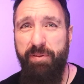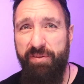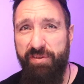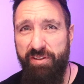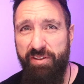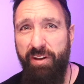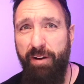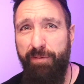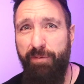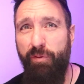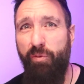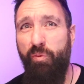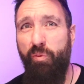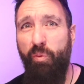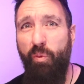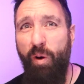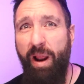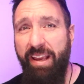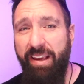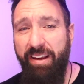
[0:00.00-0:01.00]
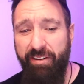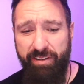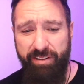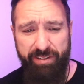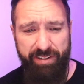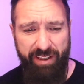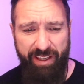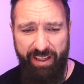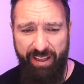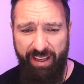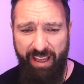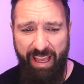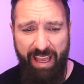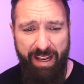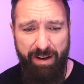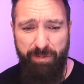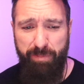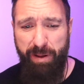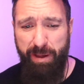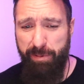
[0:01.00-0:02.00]
stuff regularly
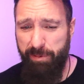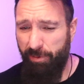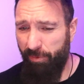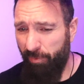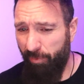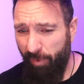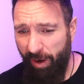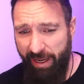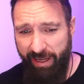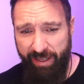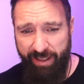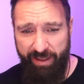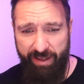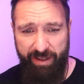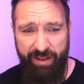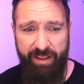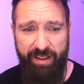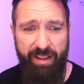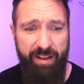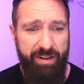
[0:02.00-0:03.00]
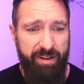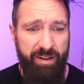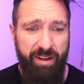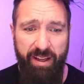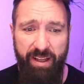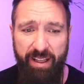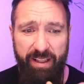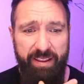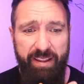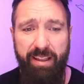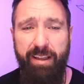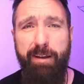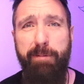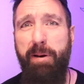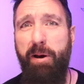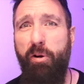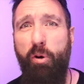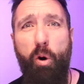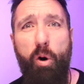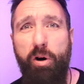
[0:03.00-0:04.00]
and be able to write it, and then think
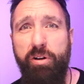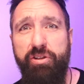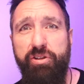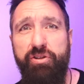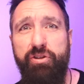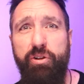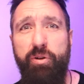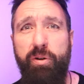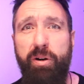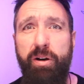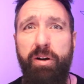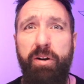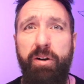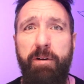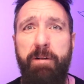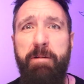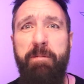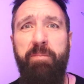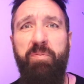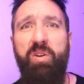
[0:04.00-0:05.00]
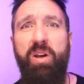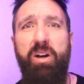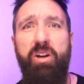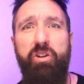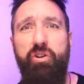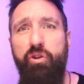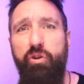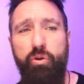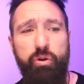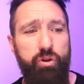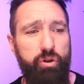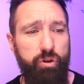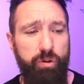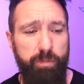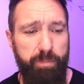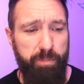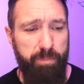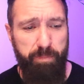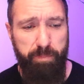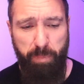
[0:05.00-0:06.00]
about also a YouTube
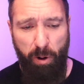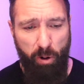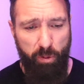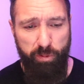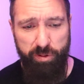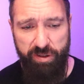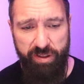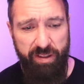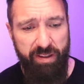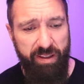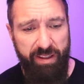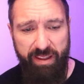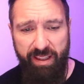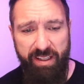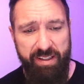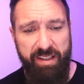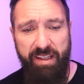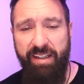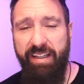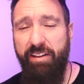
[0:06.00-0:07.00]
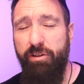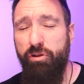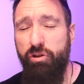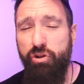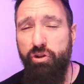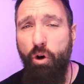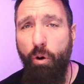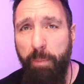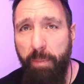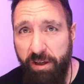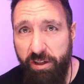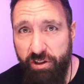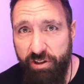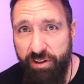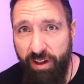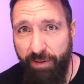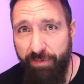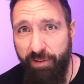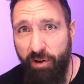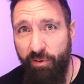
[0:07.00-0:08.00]
post, and like, there's so much
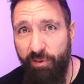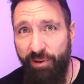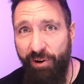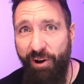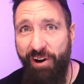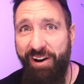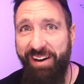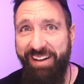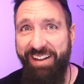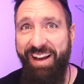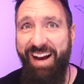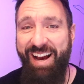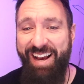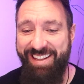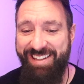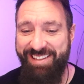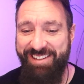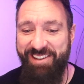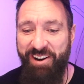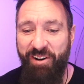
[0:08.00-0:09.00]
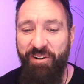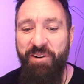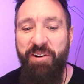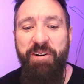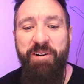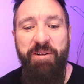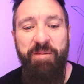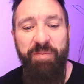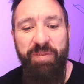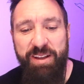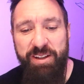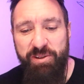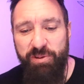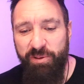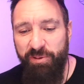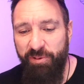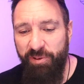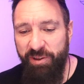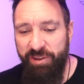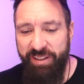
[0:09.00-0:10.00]
stuff going on, guys. So this will
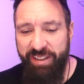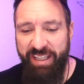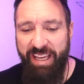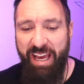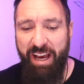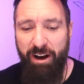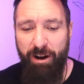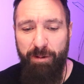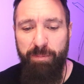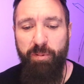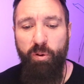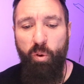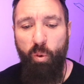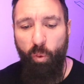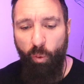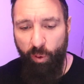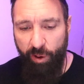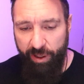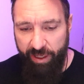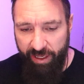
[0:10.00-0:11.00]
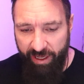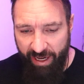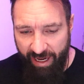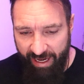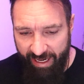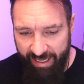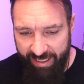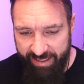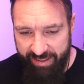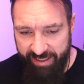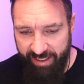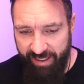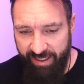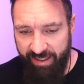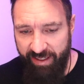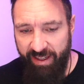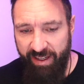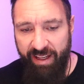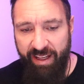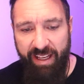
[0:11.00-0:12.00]
really help organize it.
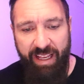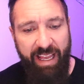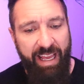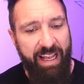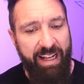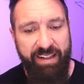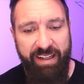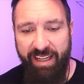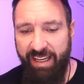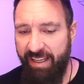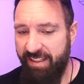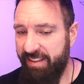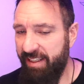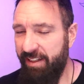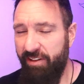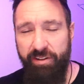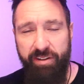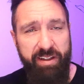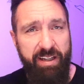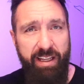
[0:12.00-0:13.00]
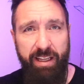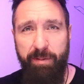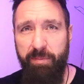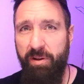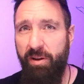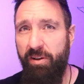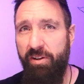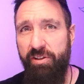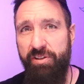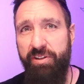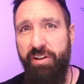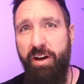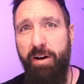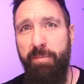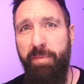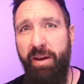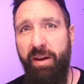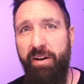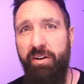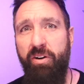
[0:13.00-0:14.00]
And like I said, your team can just come
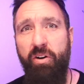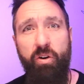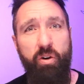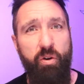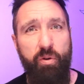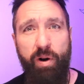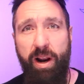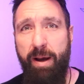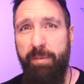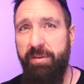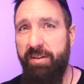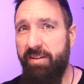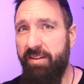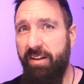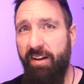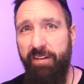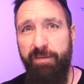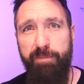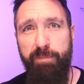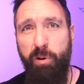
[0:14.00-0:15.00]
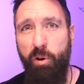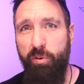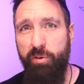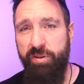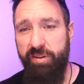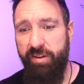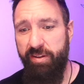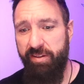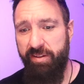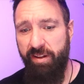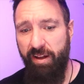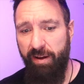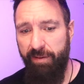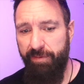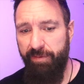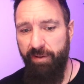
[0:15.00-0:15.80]
in, grab the stuff, post the stuff,